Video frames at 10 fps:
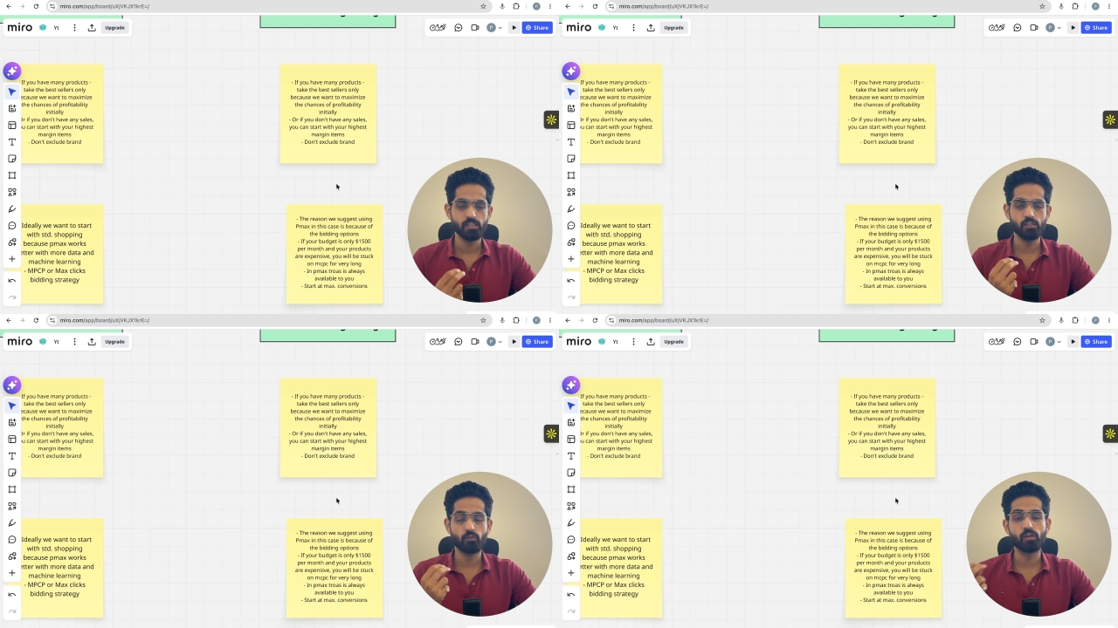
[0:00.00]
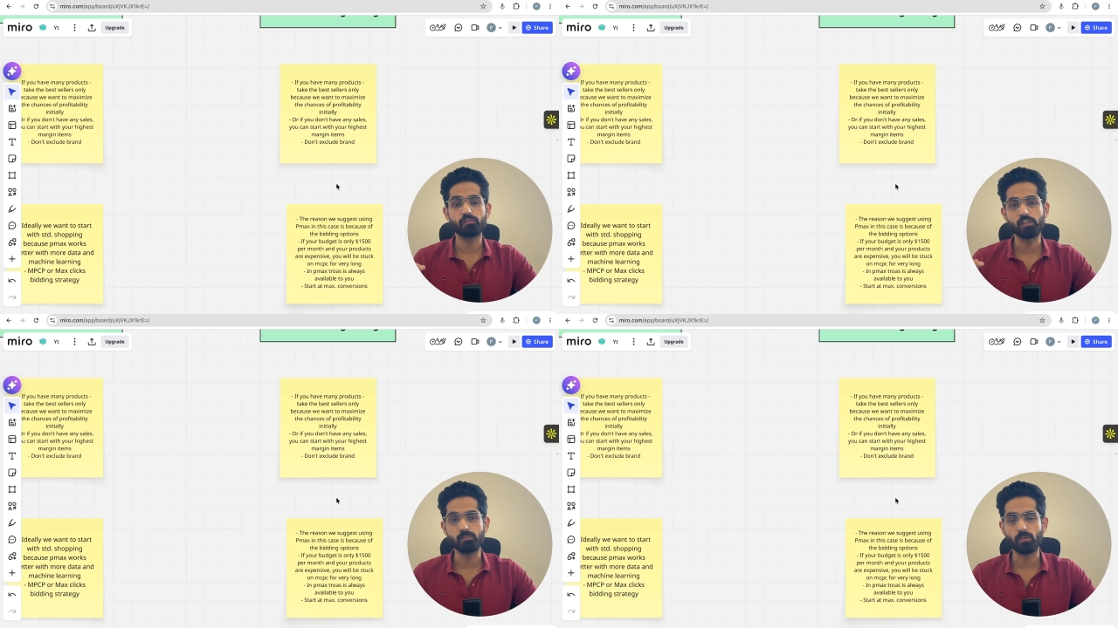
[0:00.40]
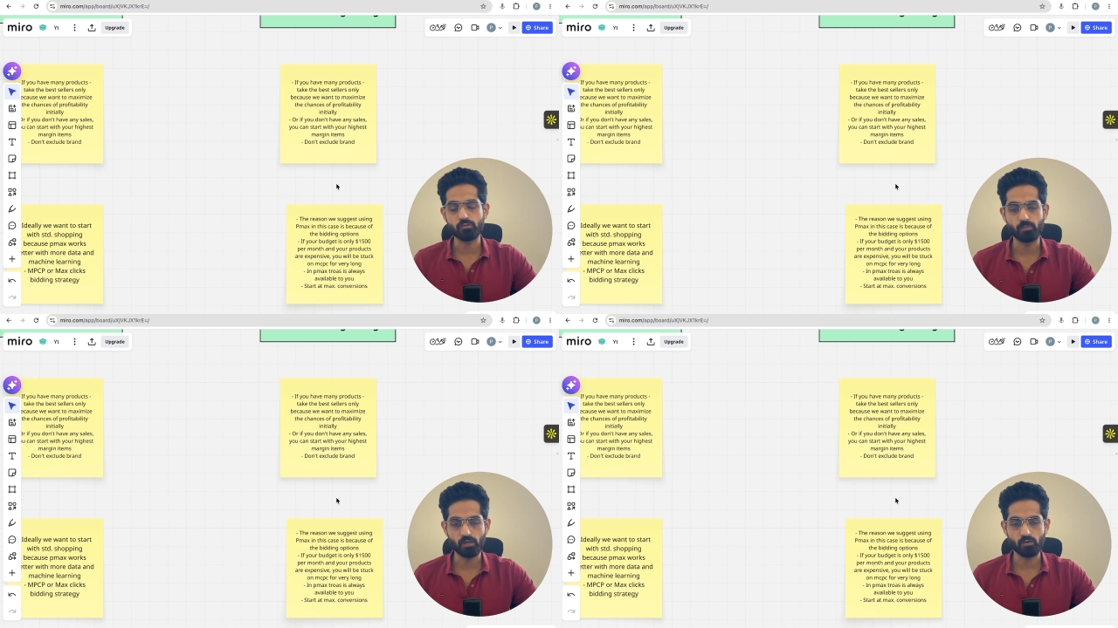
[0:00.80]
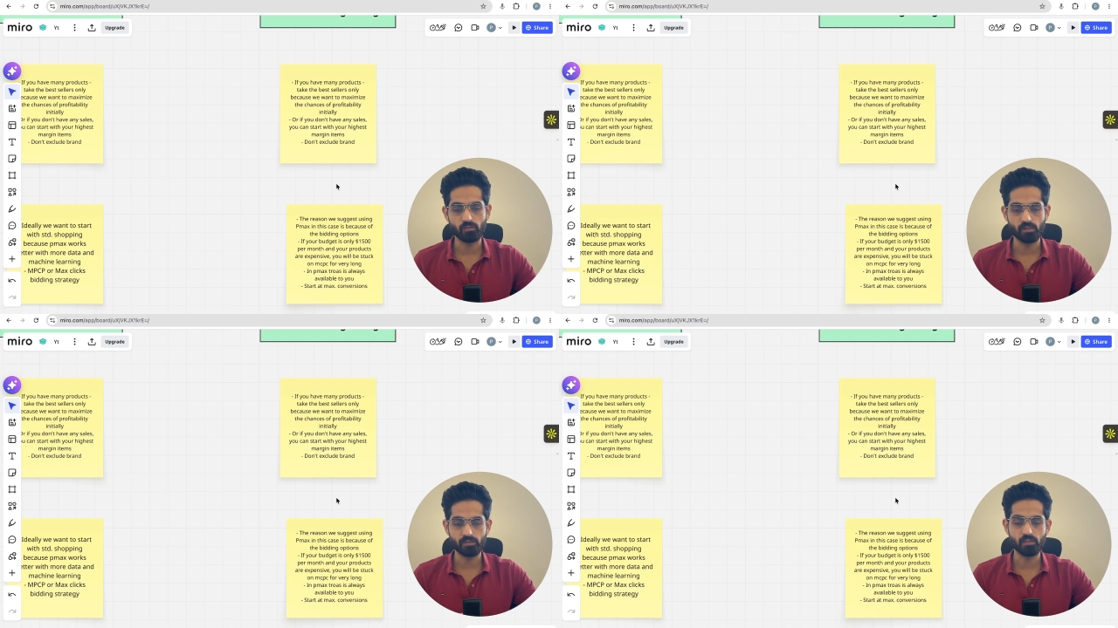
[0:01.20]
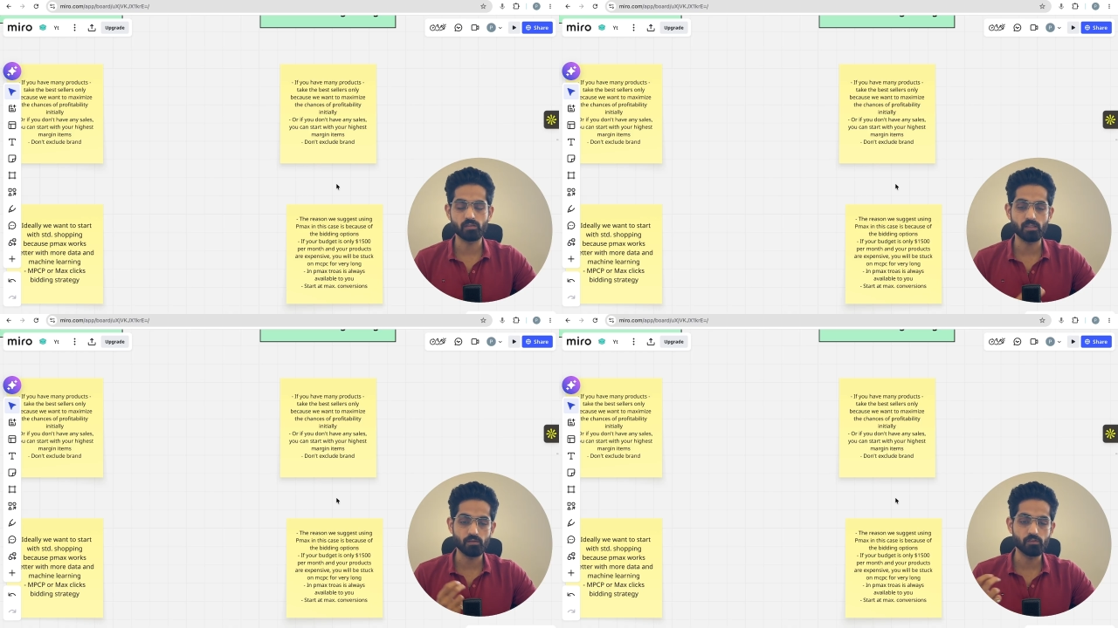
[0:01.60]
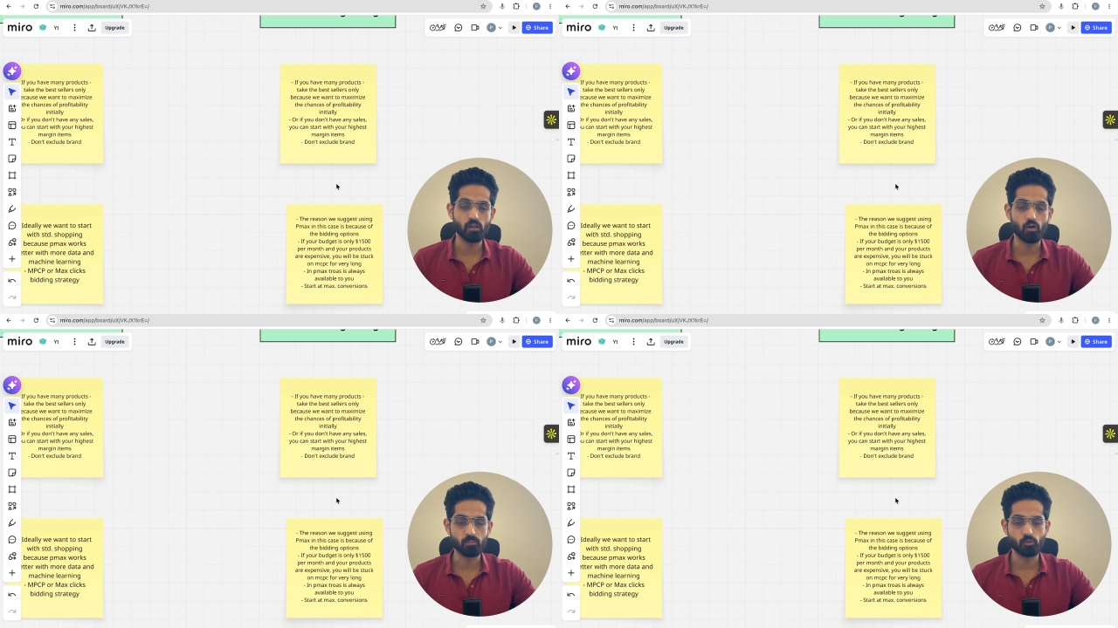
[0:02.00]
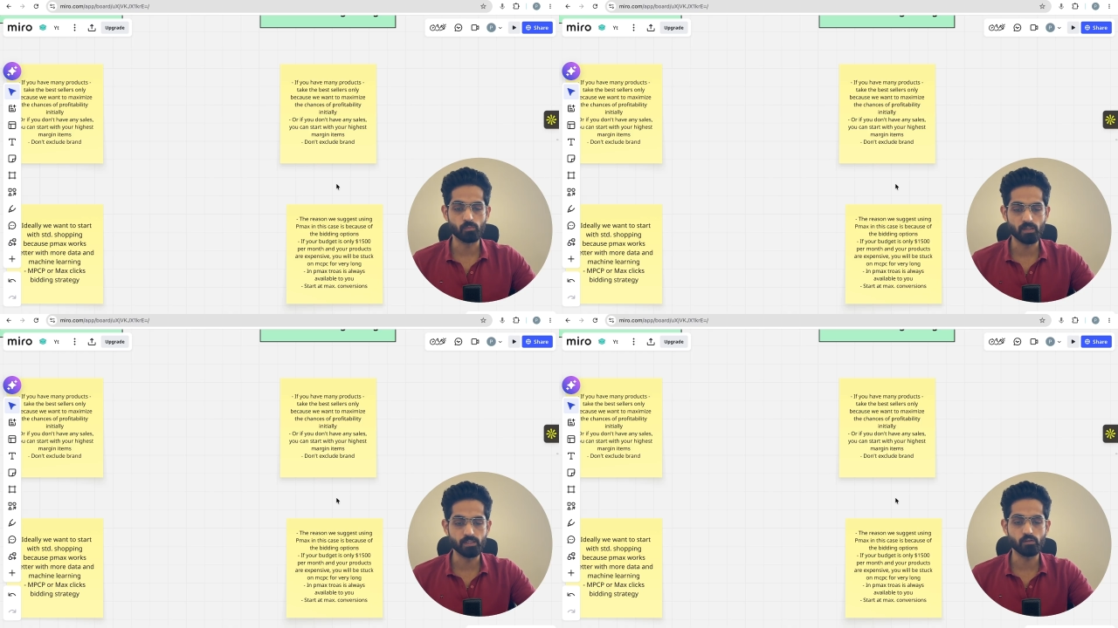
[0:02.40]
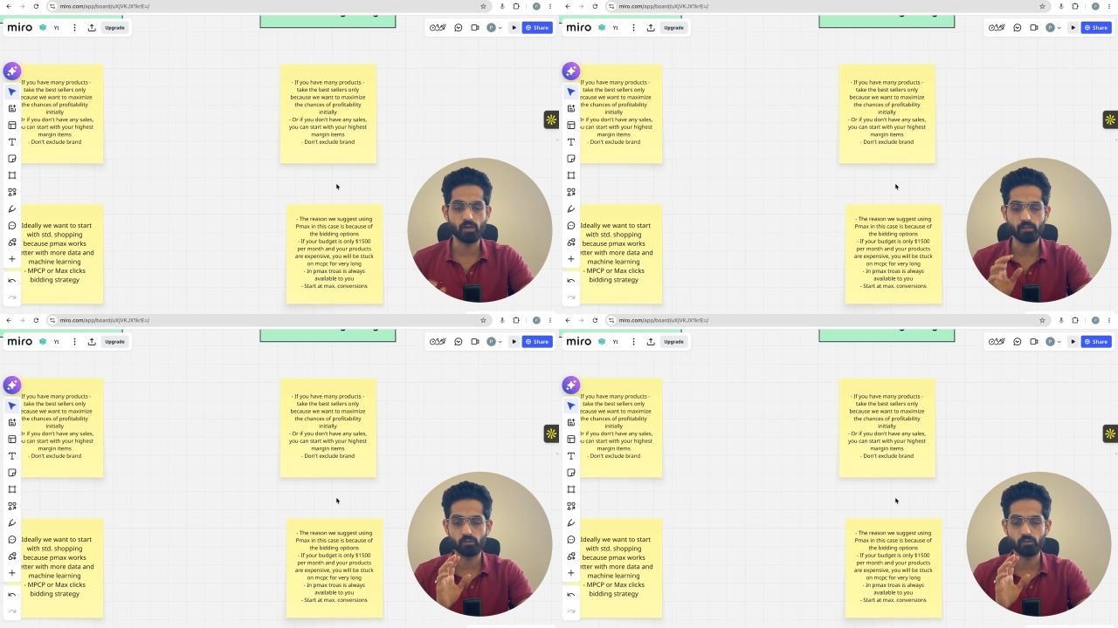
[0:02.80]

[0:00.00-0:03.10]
you would have seen much better results and saved a lot more money, right?